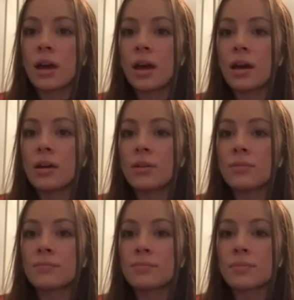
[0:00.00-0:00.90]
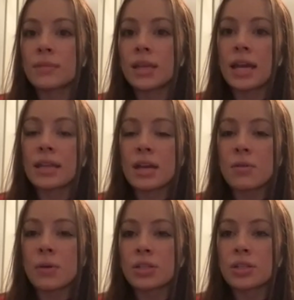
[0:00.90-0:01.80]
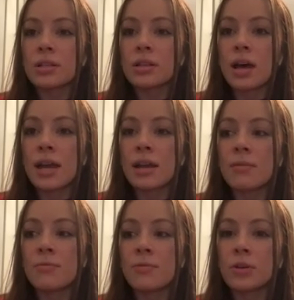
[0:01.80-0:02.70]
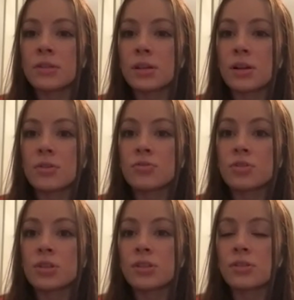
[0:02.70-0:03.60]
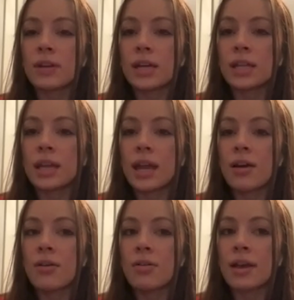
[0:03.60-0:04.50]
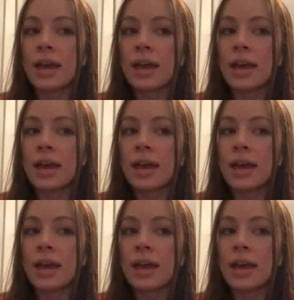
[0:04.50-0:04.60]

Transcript: Yeah, I get that question a lot. I'm focusing on jiu-jitsu right now.